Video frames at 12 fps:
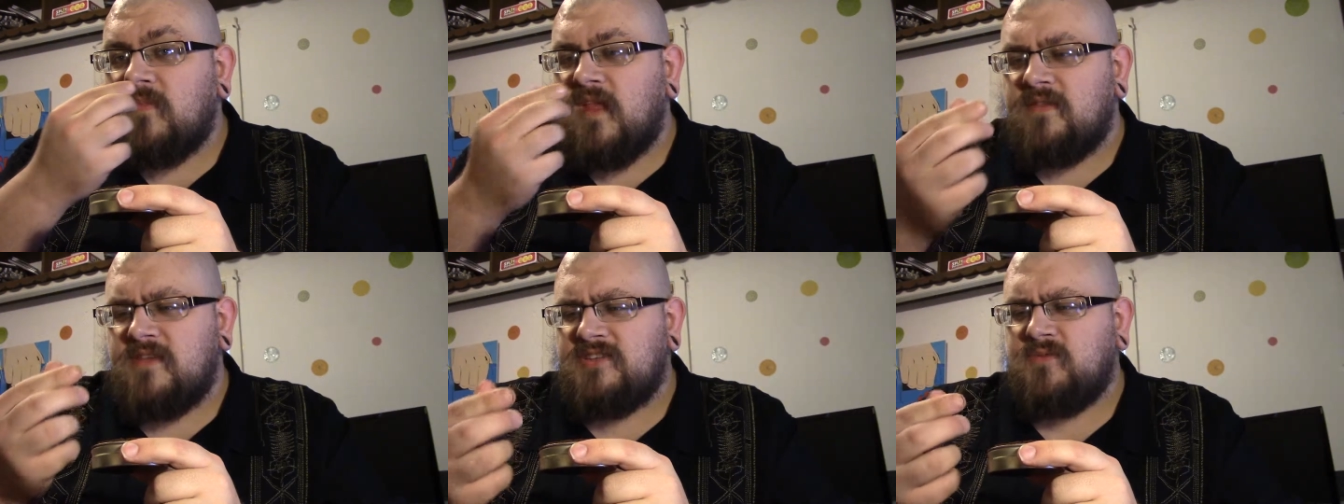
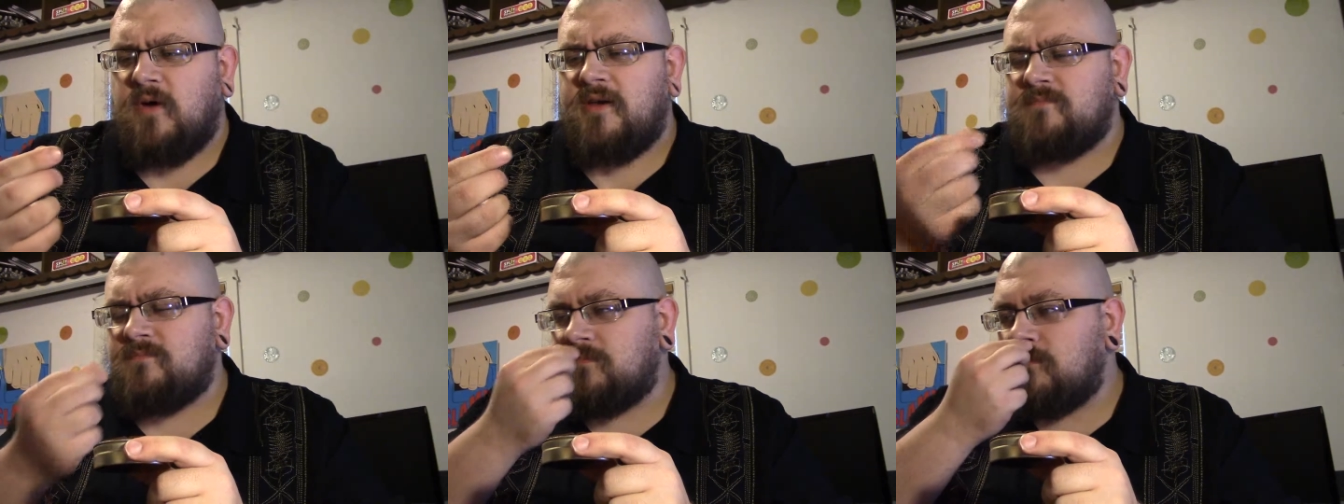And this
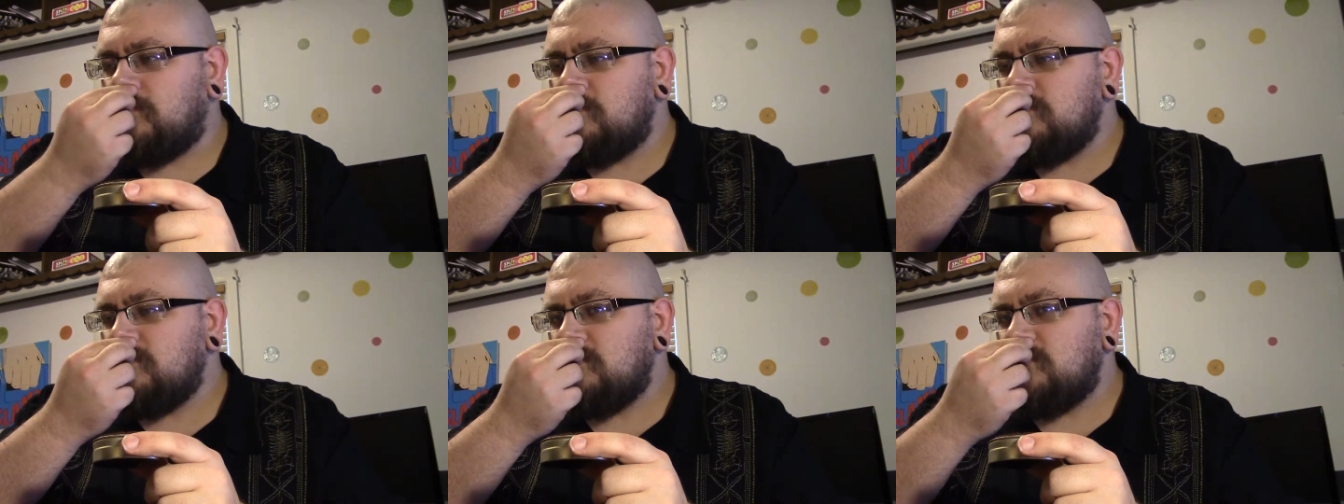one,
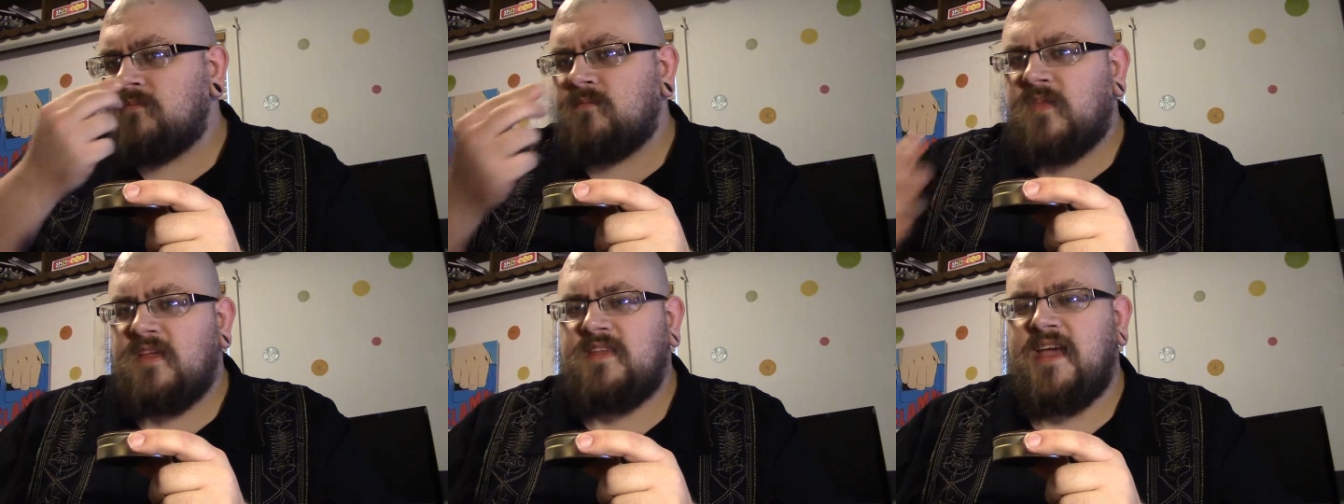
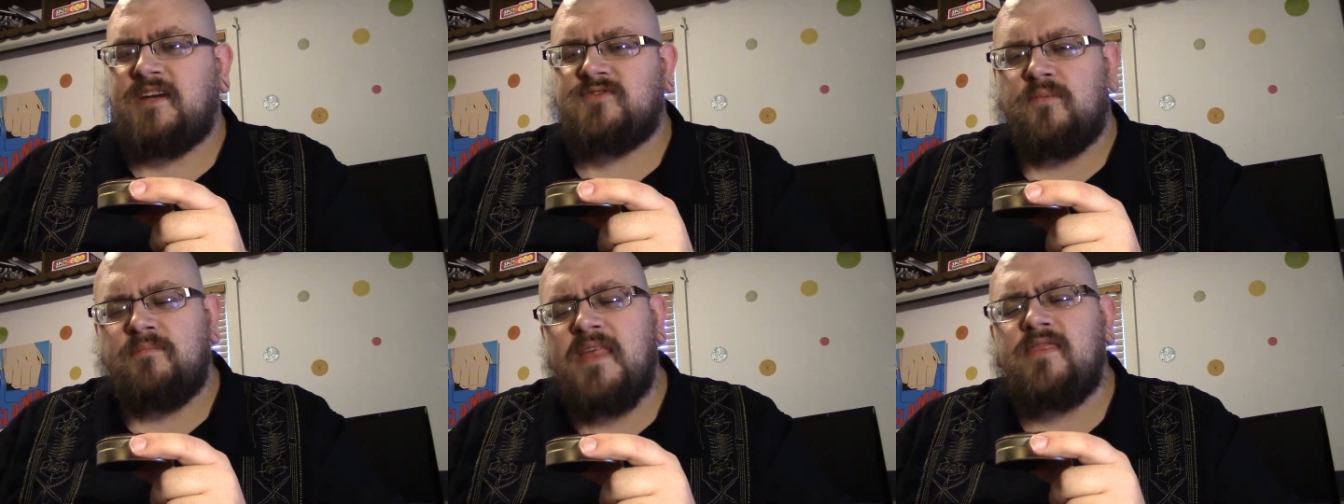the
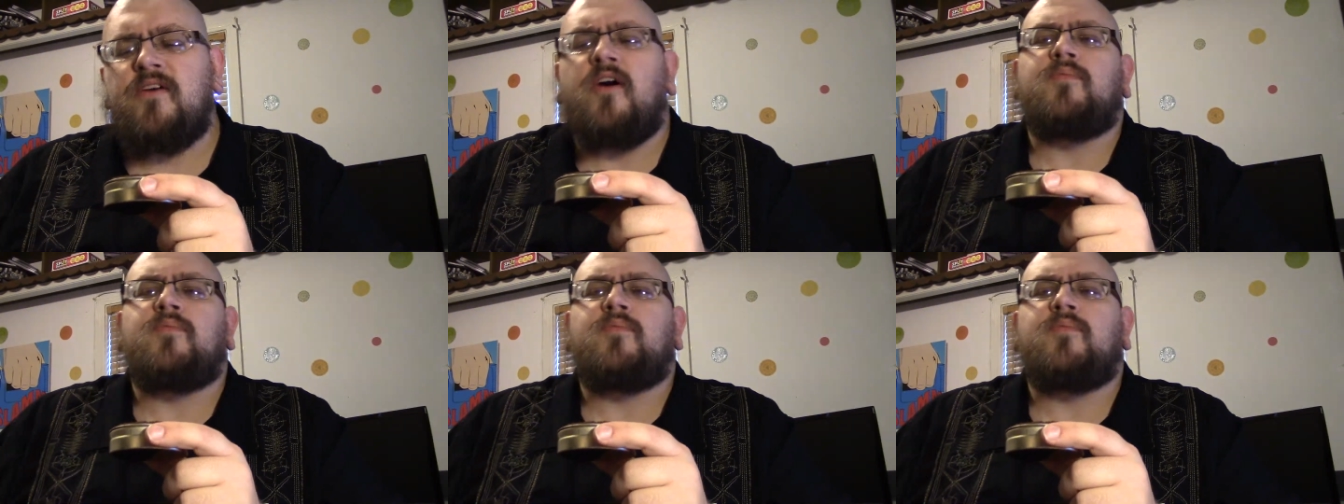actual menthol